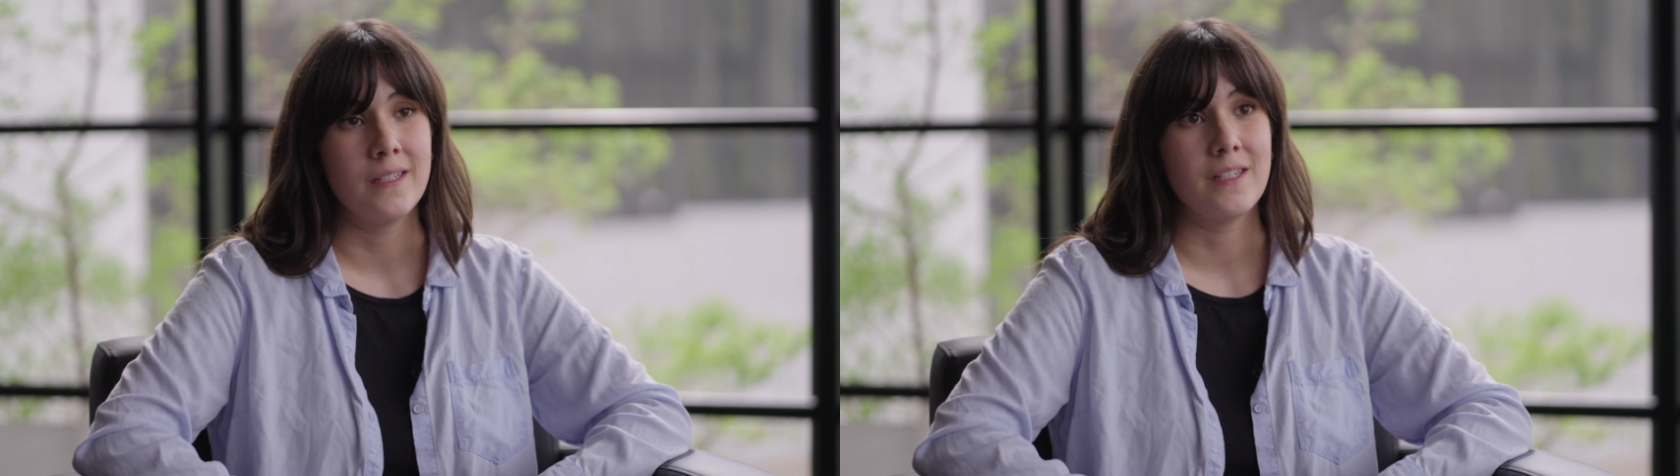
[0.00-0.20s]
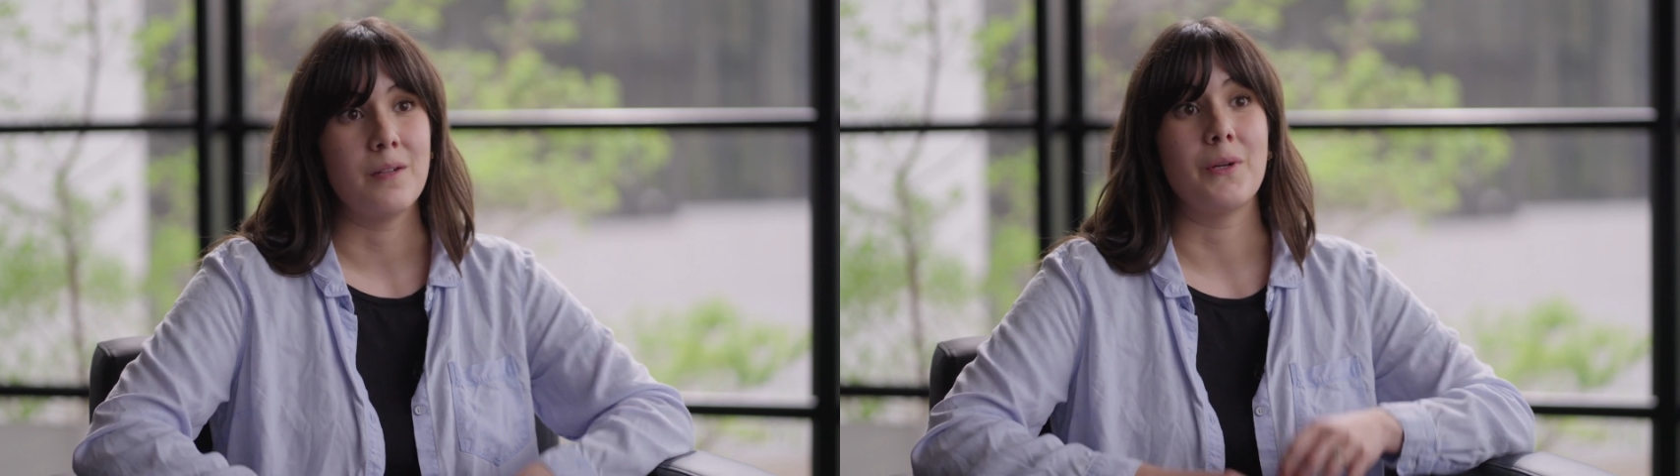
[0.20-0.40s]

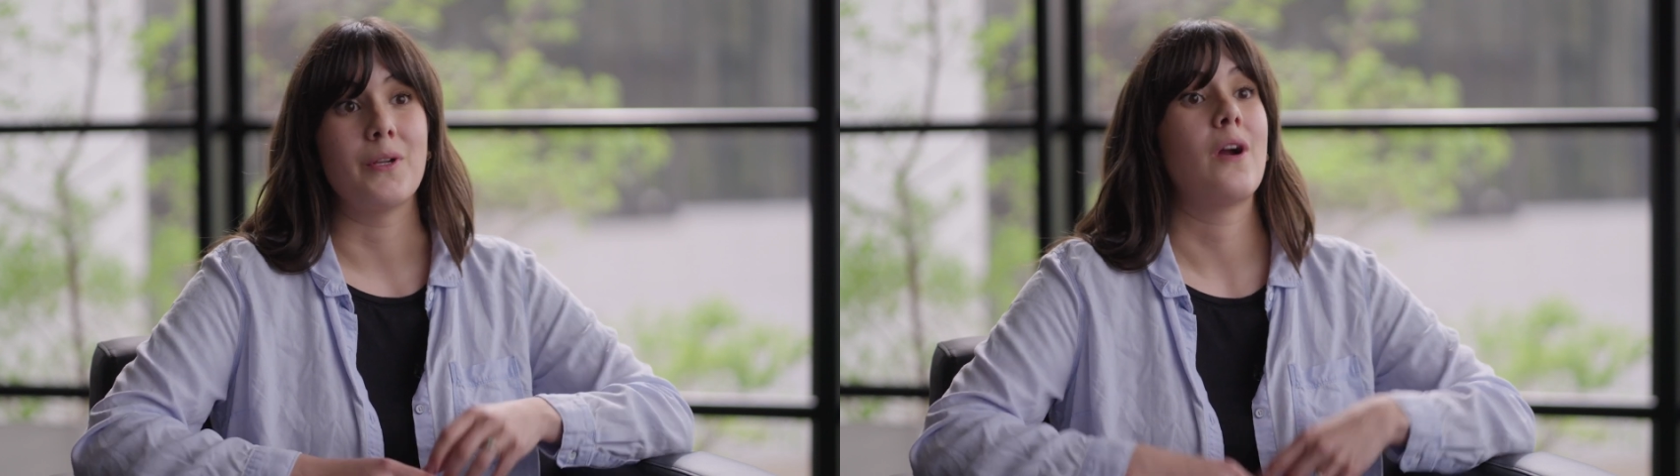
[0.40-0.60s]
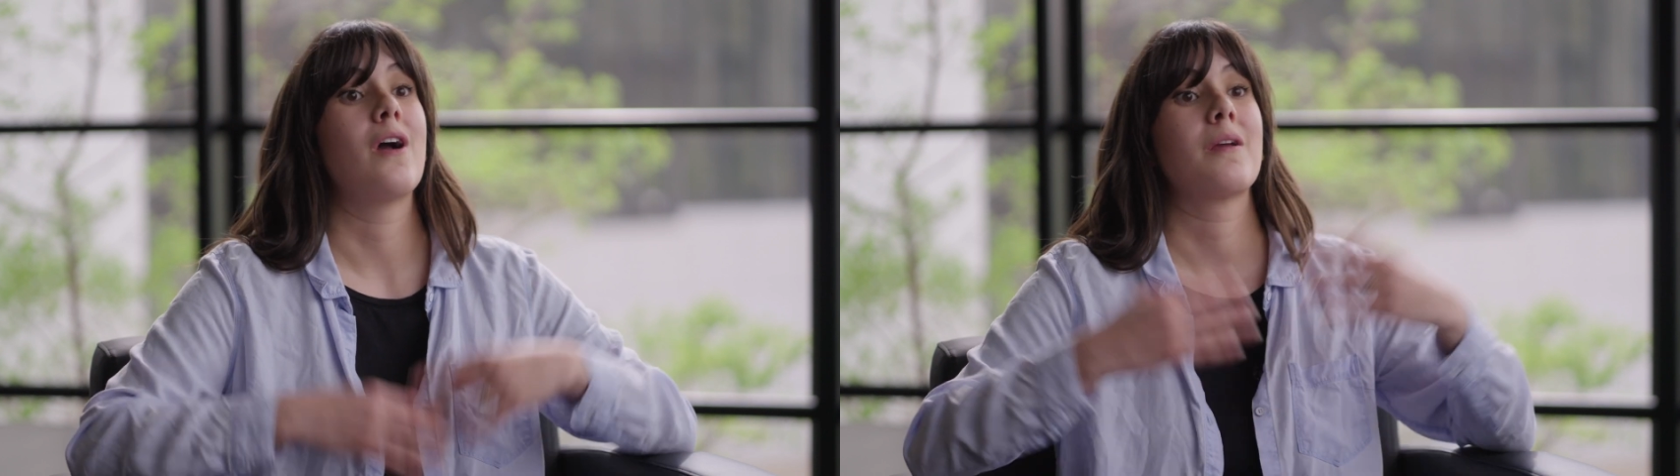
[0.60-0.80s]
your
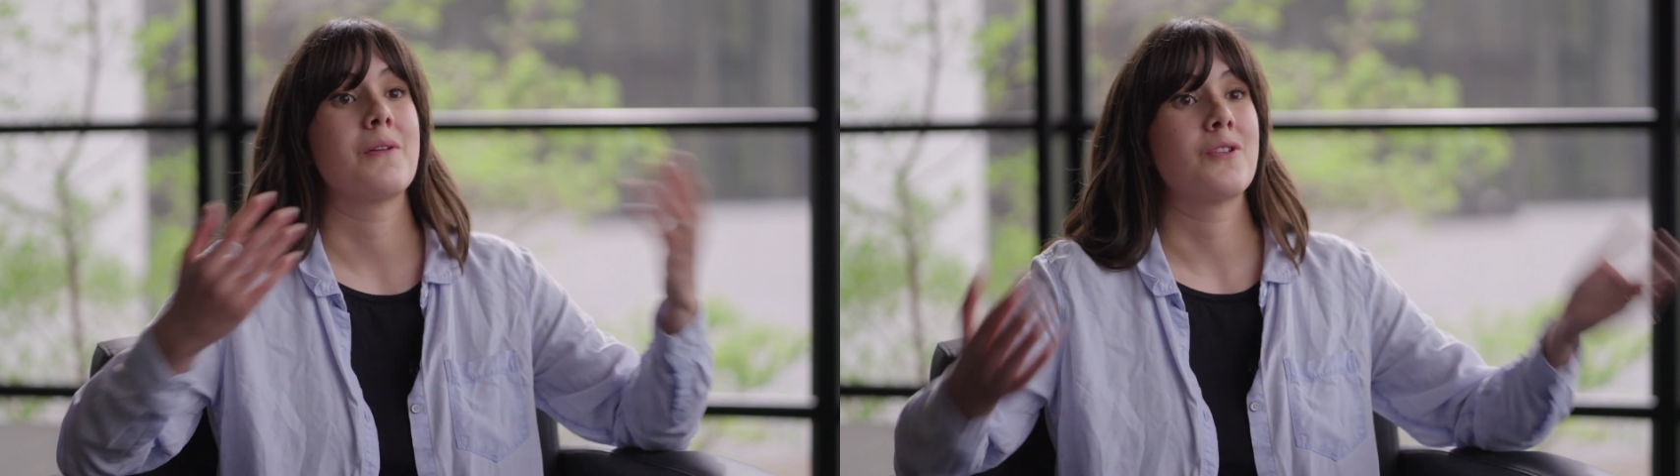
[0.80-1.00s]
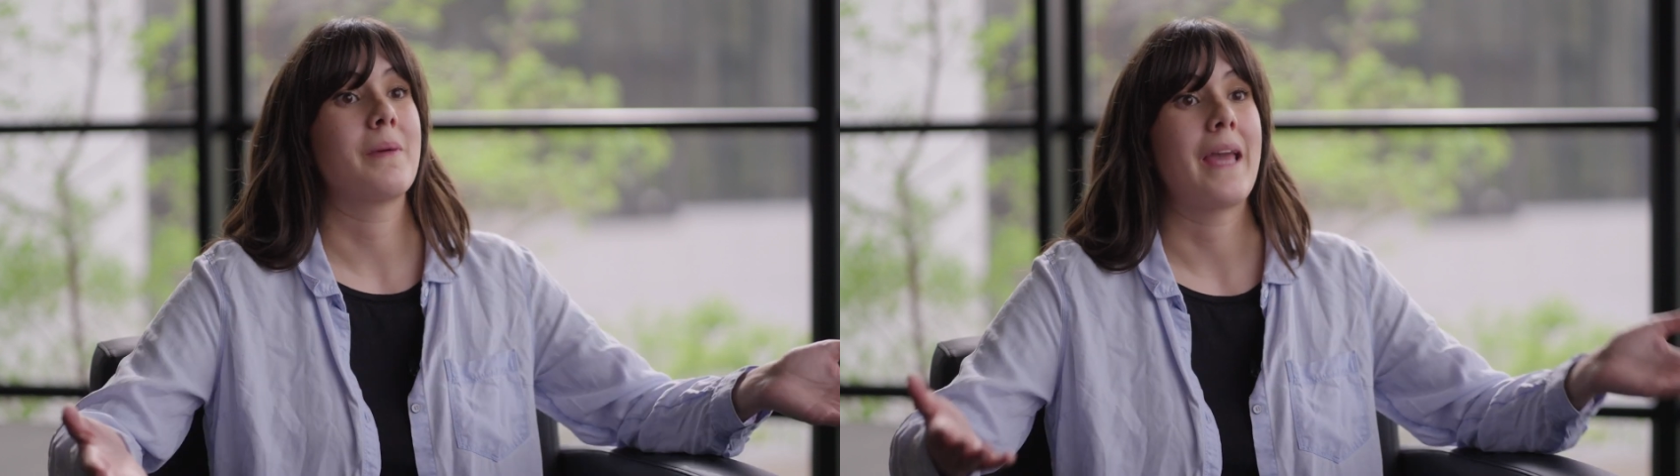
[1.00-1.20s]
building
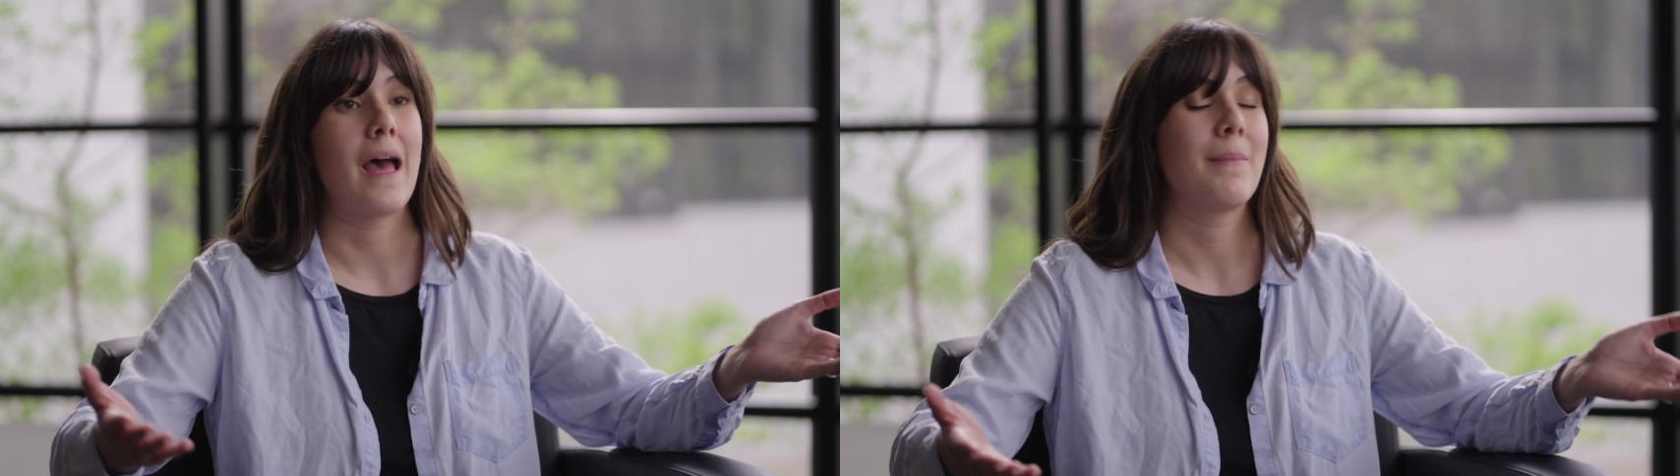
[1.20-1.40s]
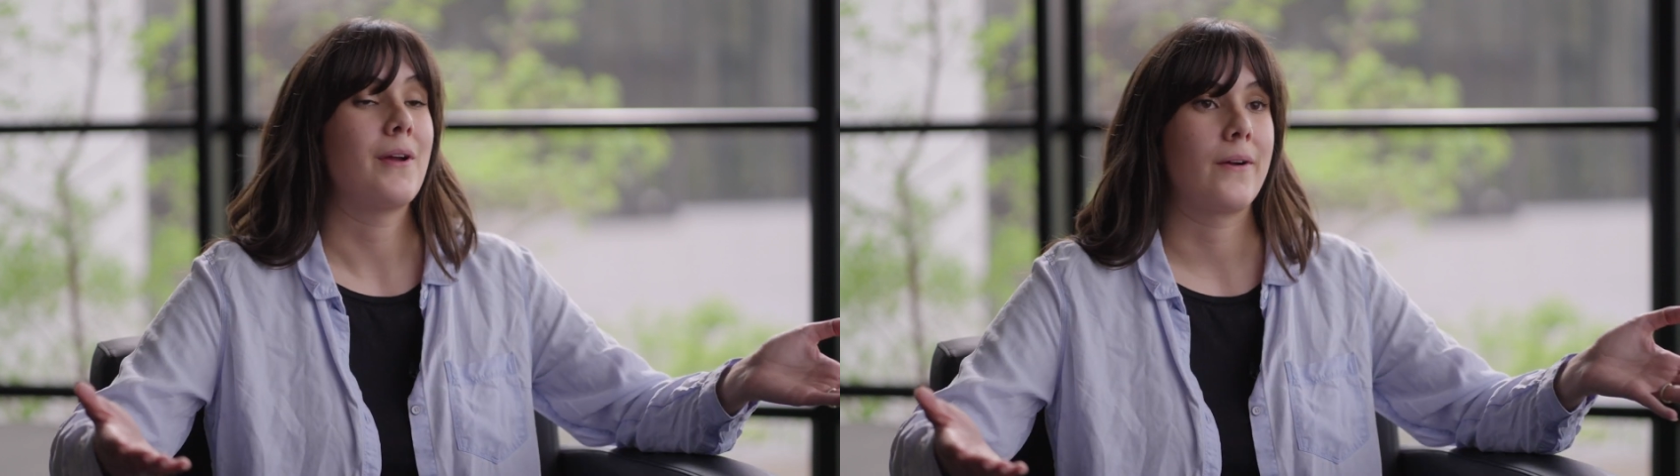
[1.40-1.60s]
occupants will be
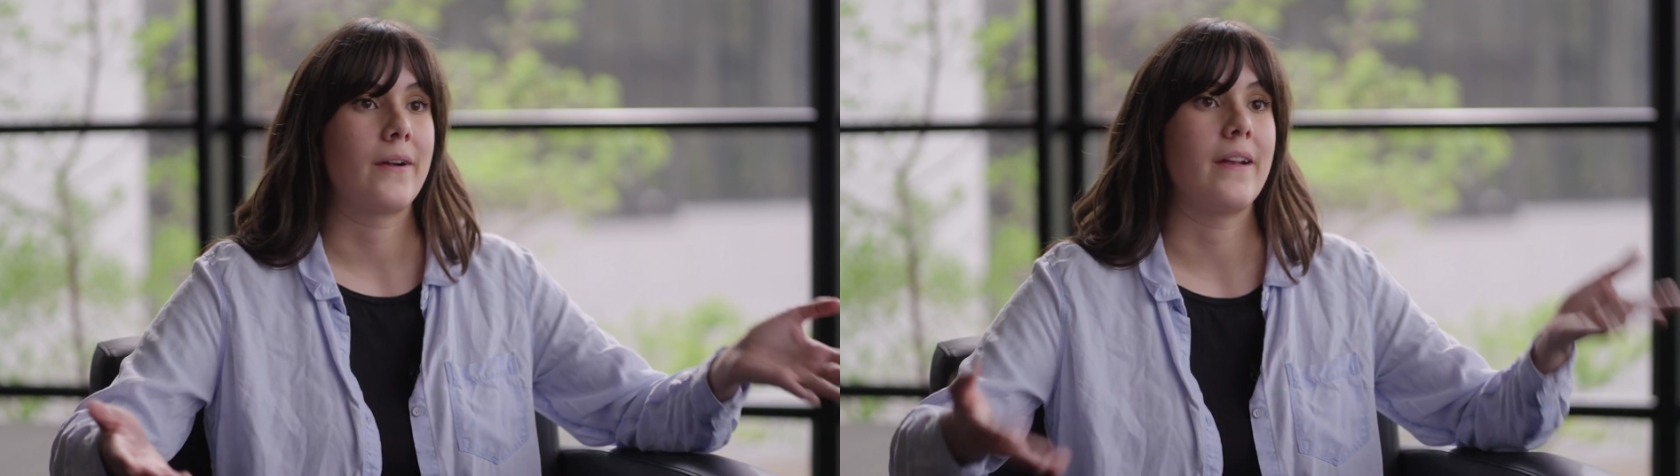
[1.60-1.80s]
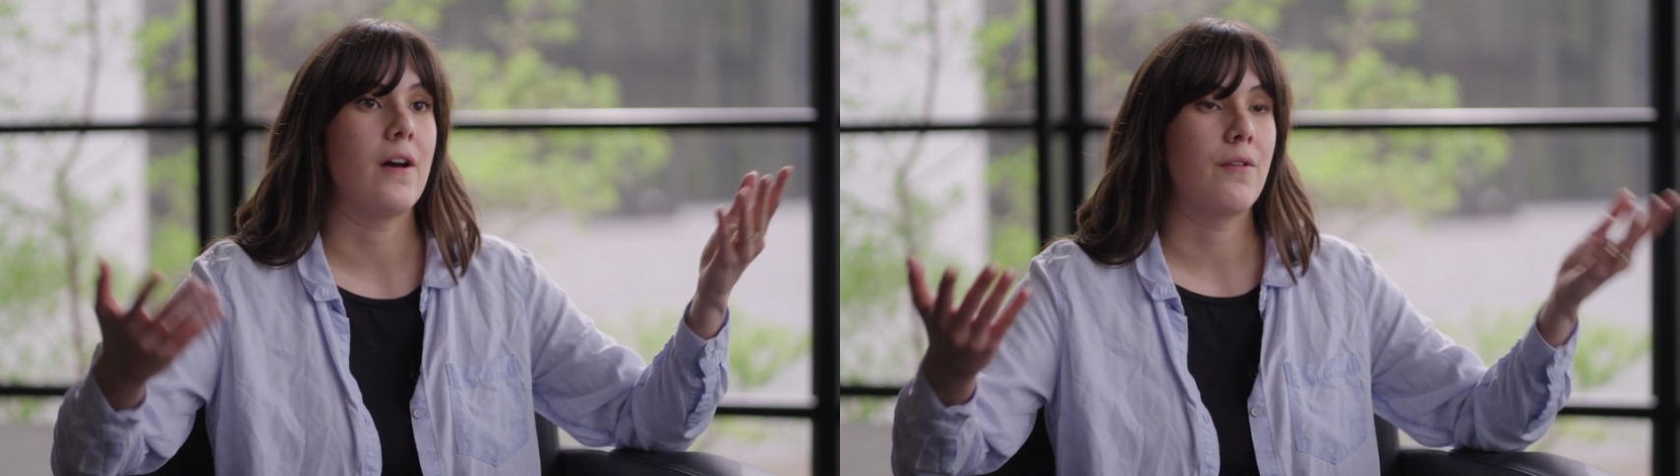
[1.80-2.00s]
happier
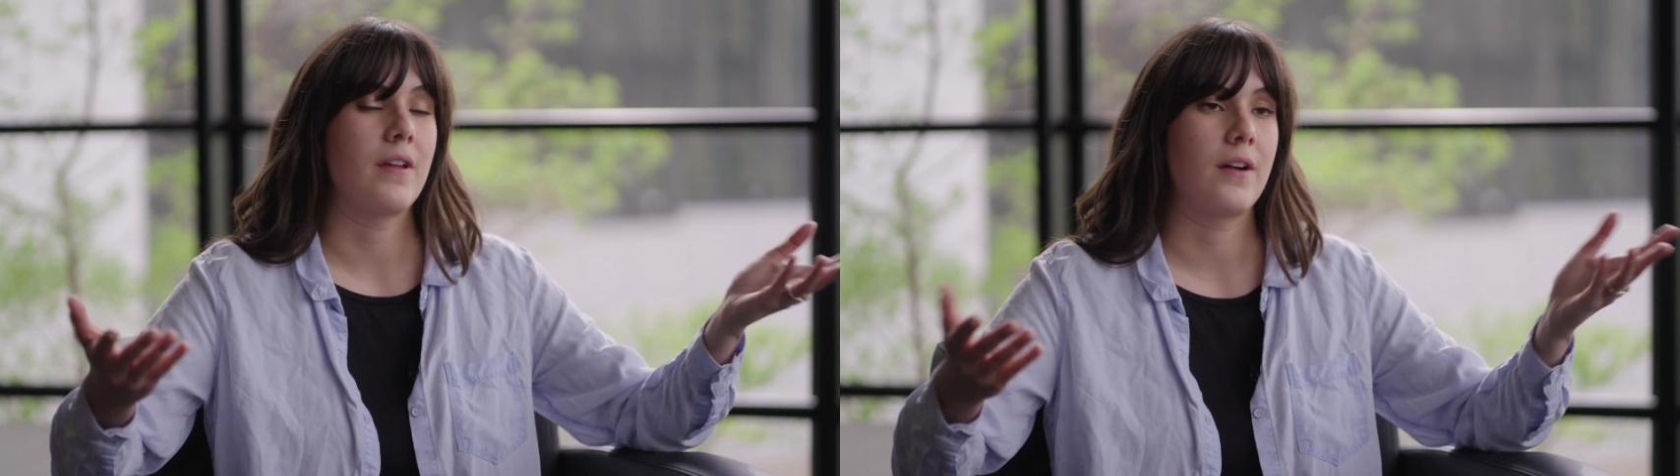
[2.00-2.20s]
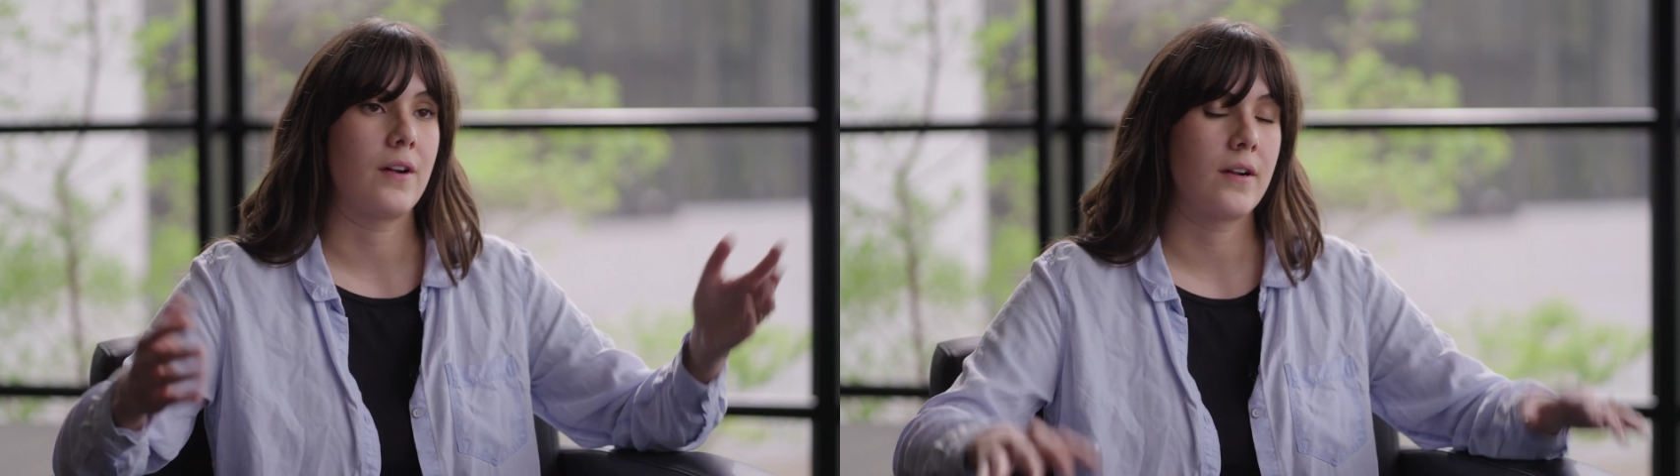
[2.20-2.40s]
and
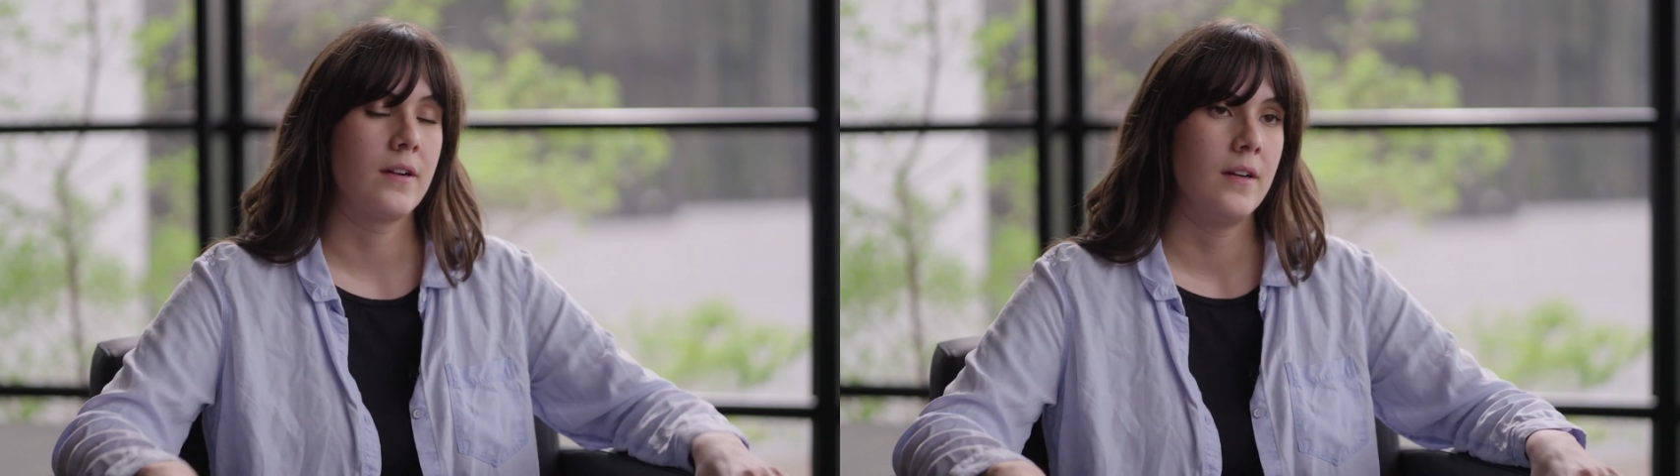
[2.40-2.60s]
healthier.